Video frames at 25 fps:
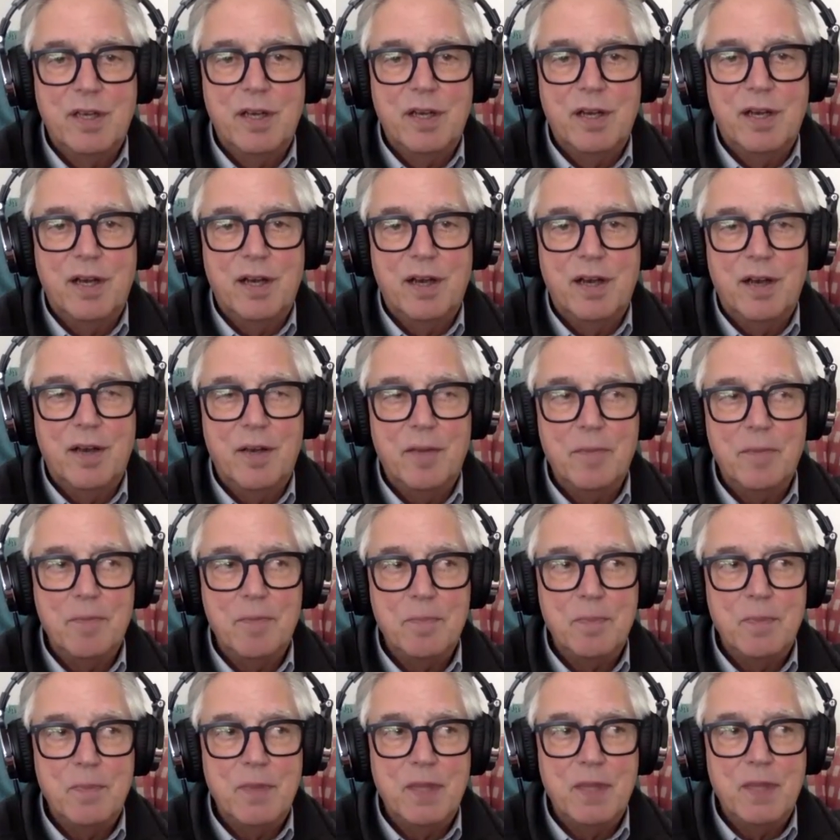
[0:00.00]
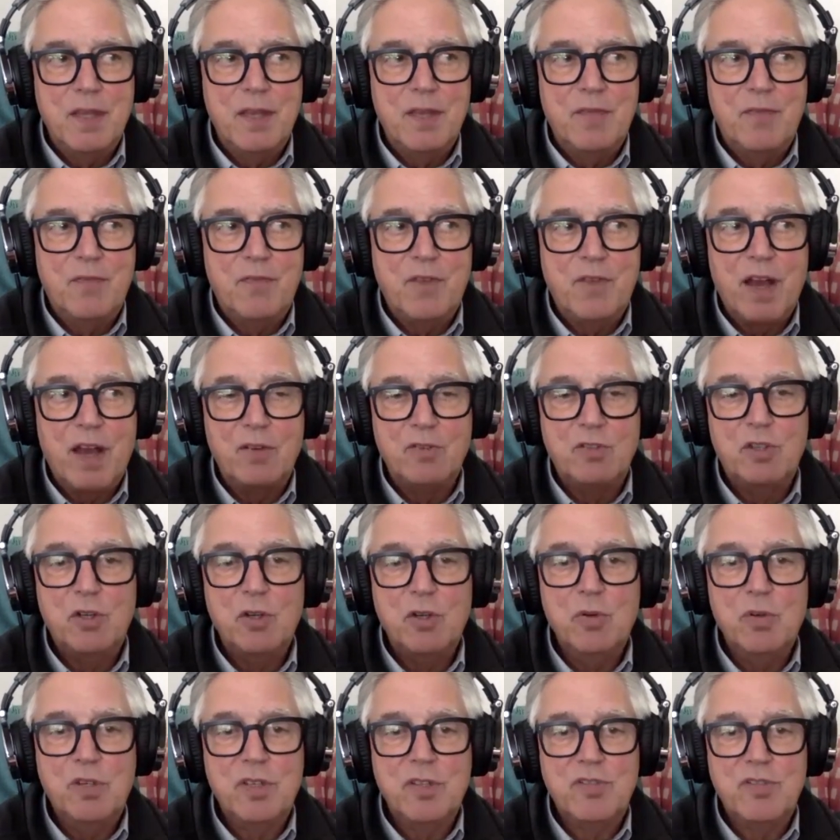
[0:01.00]
uh, found
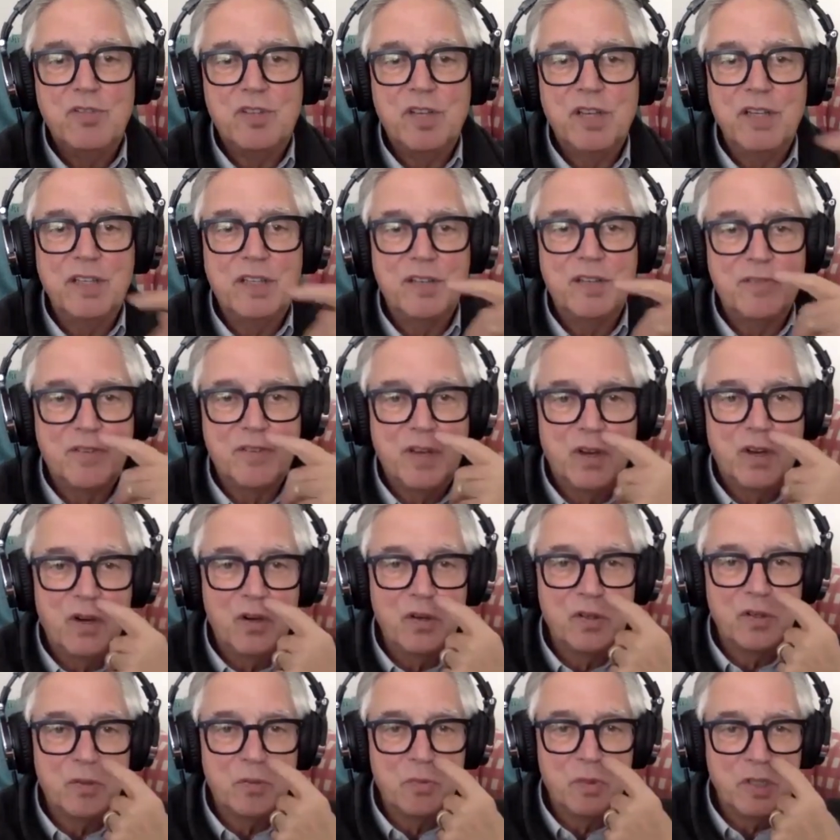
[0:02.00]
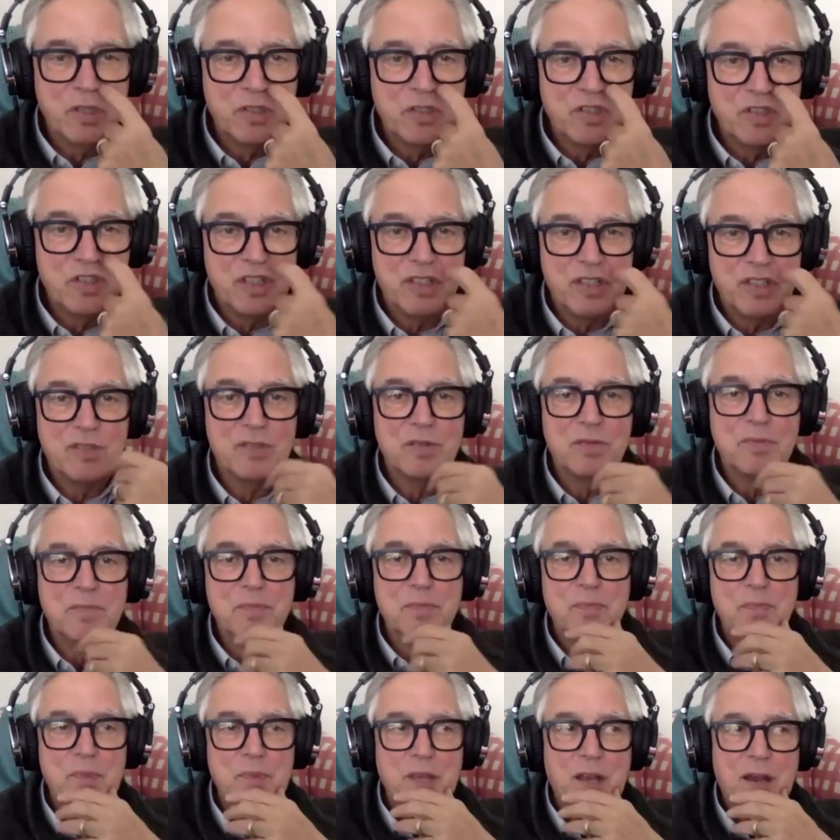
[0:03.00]
two distinctive characteristics
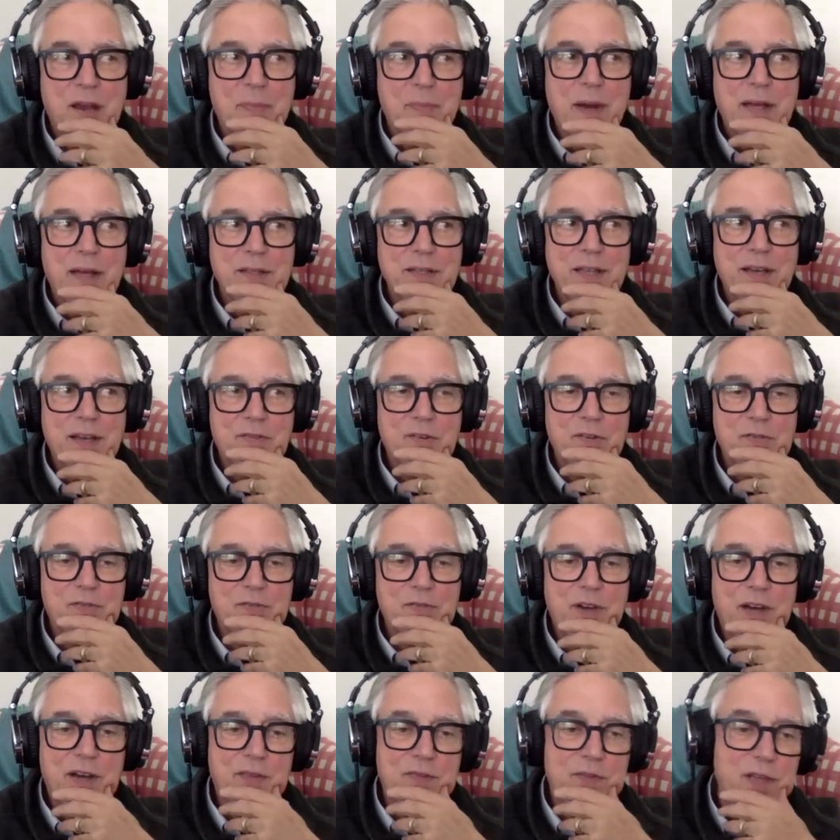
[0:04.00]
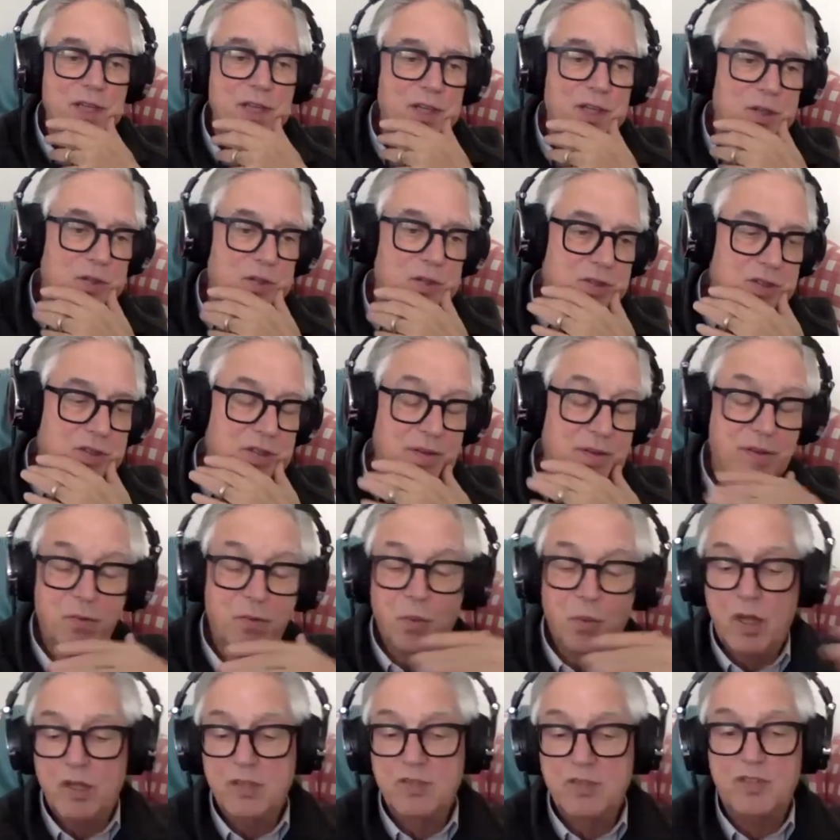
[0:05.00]
about level five leaders, the
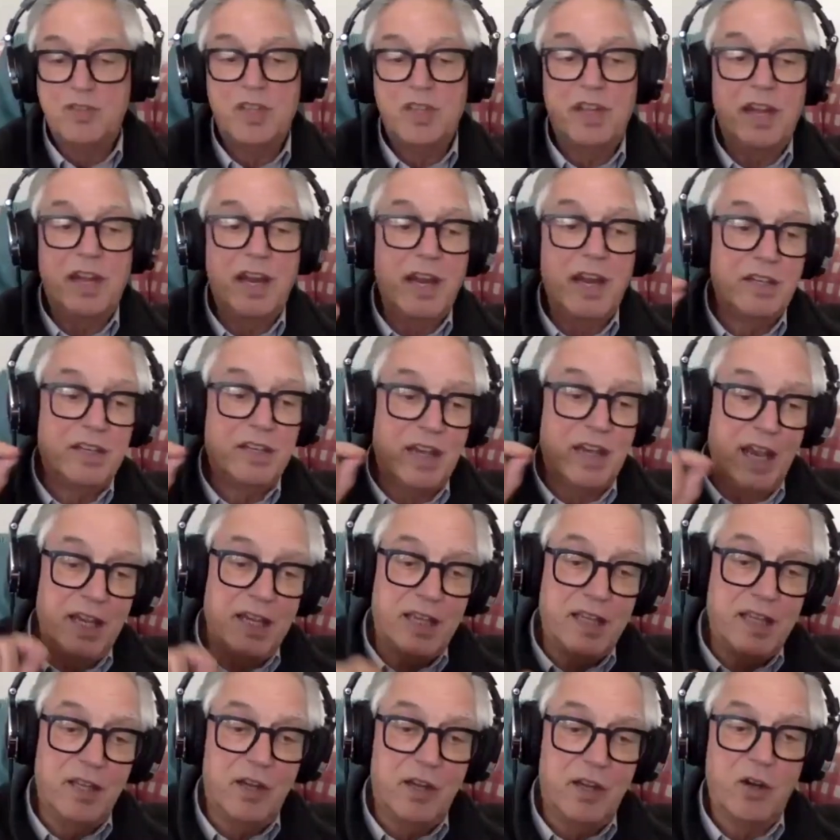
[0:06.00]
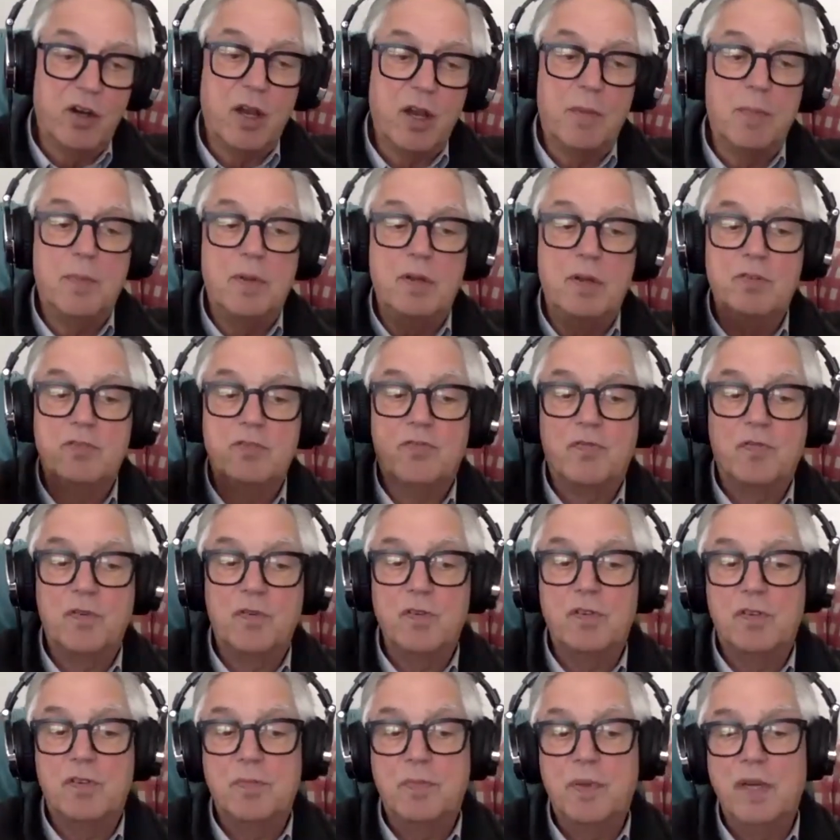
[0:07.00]
ones that had taken their companies
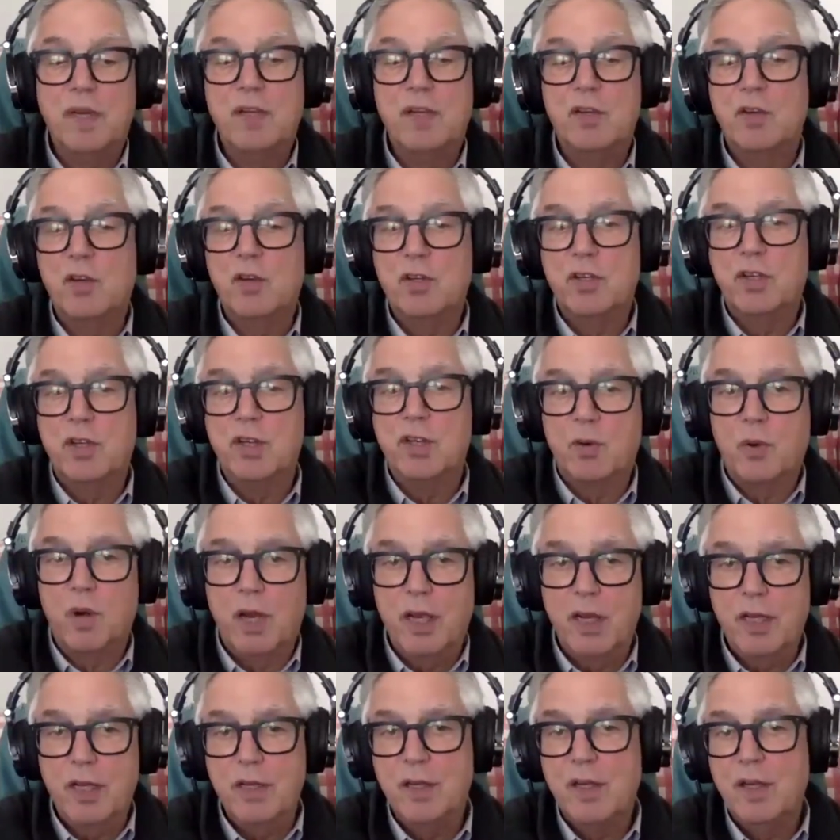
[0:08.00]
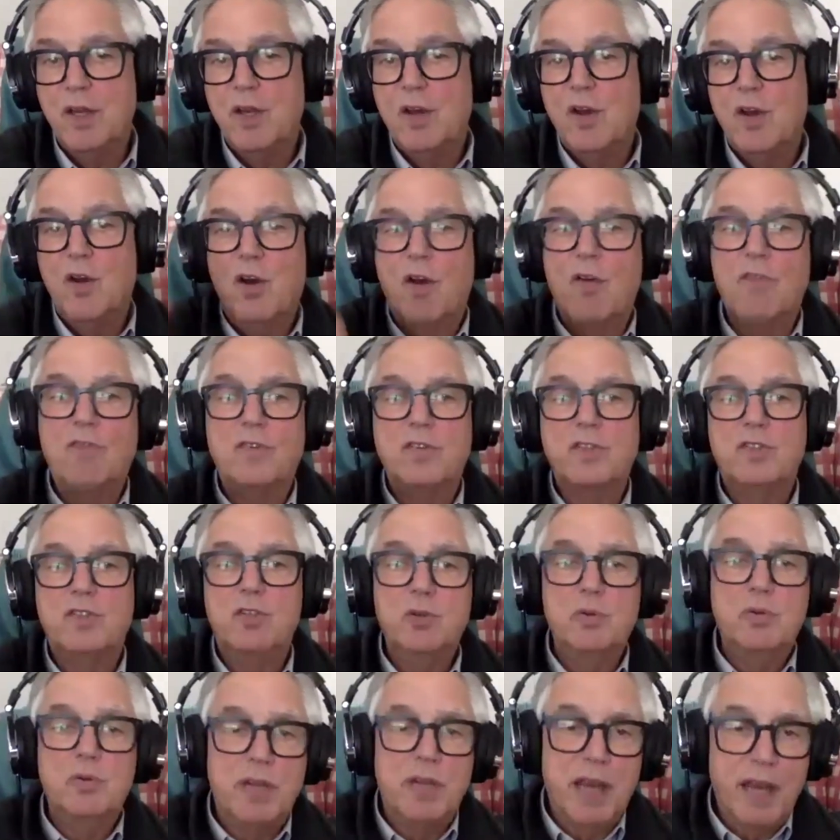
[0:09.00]
for, to being good to great over
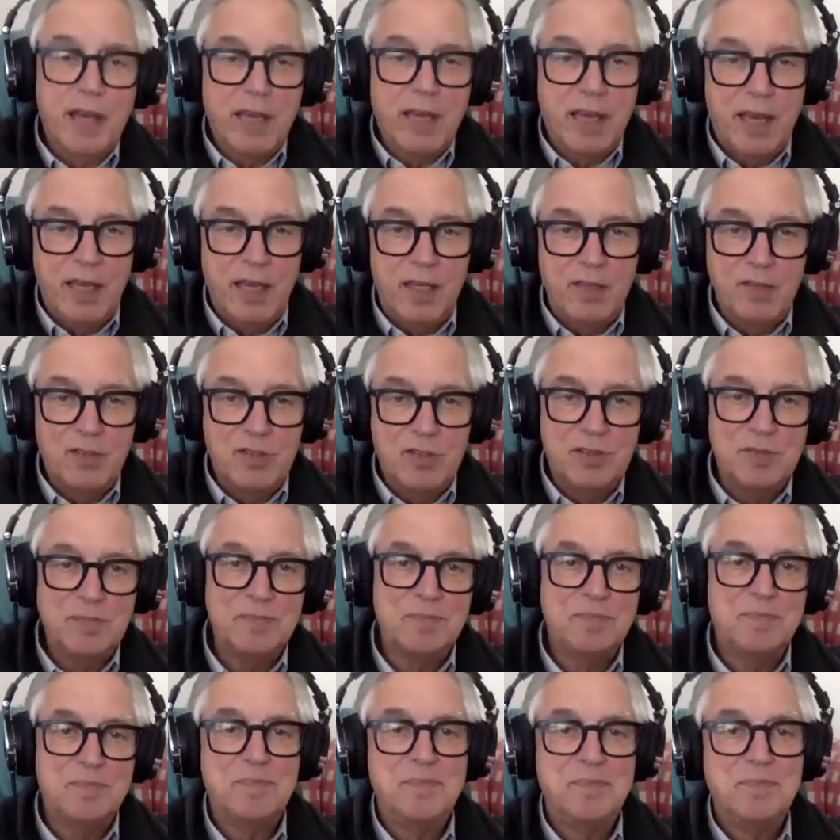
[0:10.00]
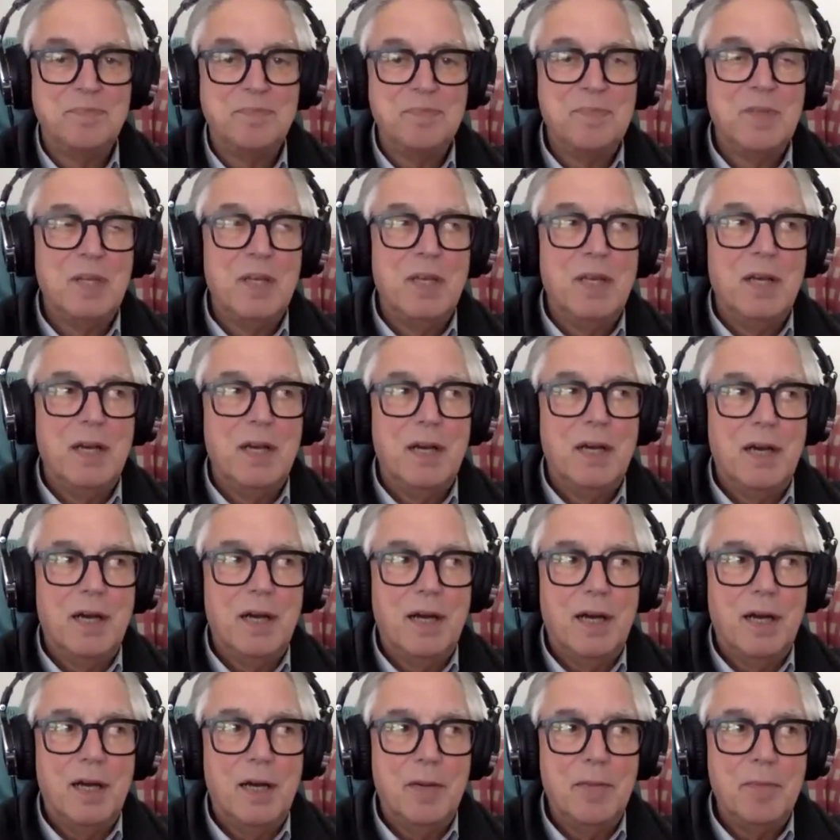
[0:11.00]
two decades,
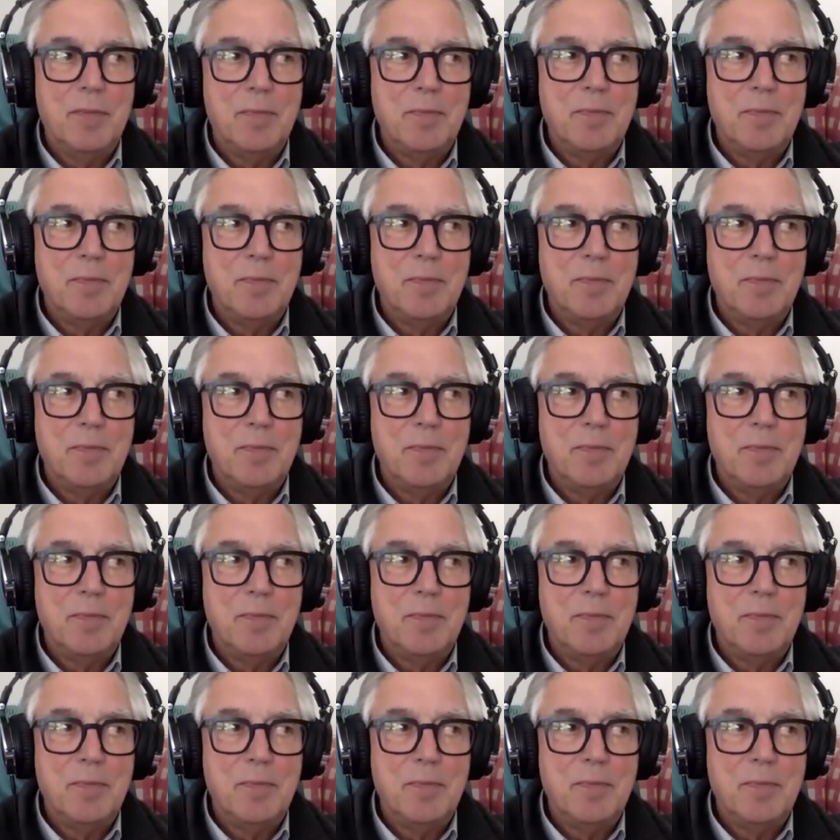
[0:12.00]
uh,